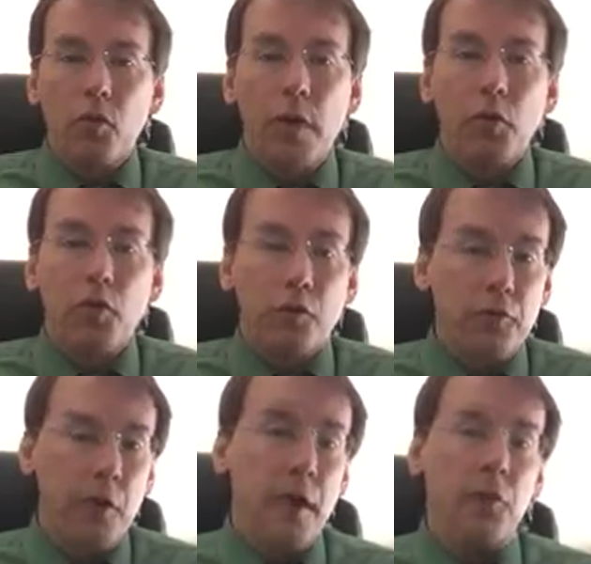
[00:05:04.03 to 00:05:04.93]
around your
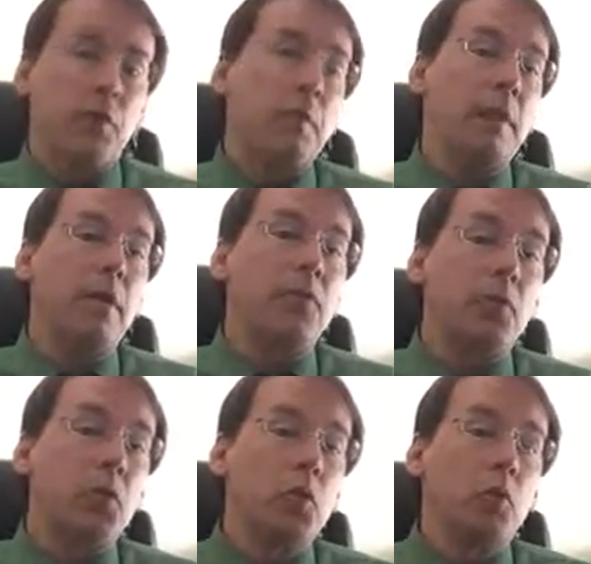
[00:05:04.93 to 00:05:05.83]
friends, there may be
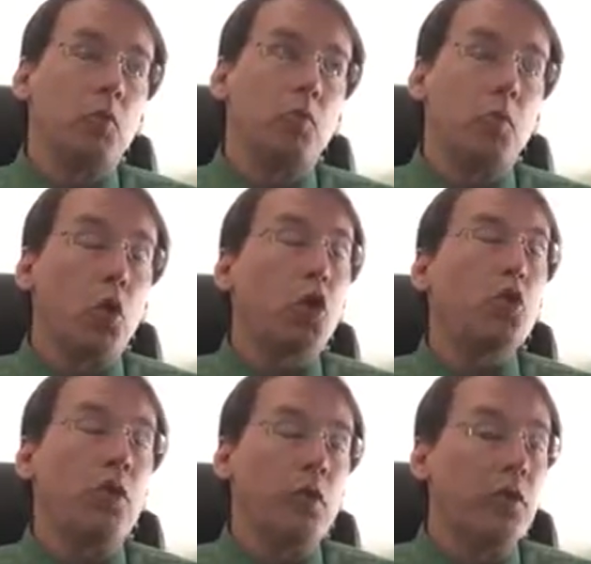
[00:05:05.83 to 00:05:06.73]
certain
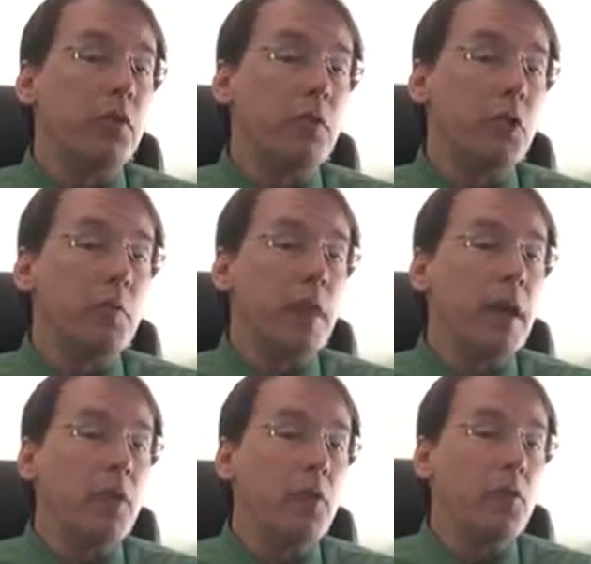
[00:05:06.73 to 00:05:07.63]
words you may
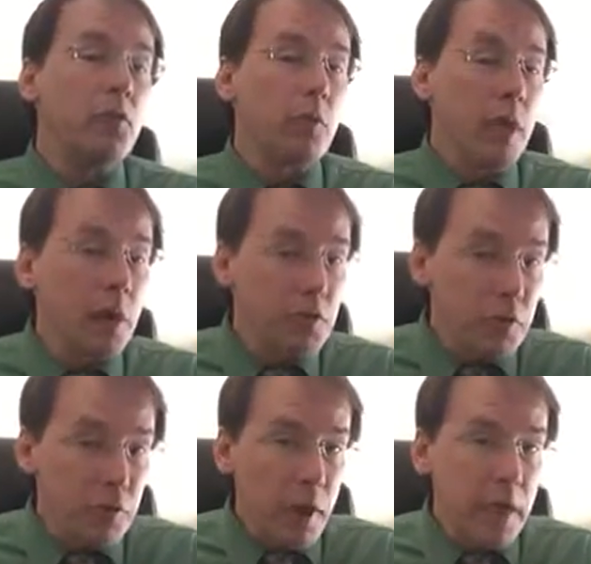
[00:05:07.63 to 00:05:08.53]
use around
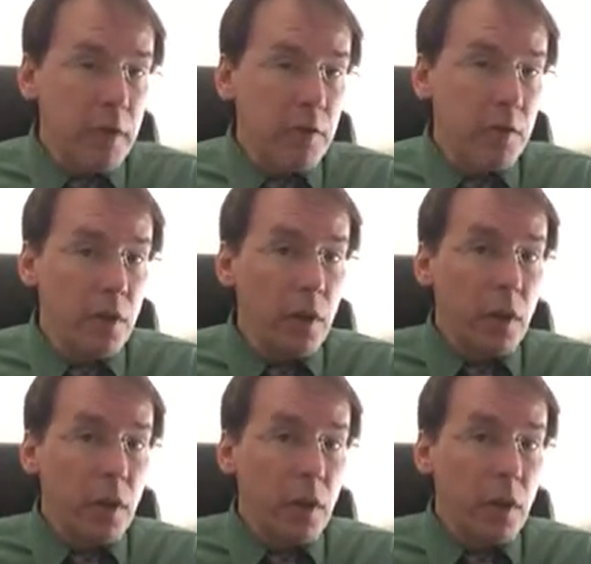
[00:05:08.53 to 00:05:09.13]
your friends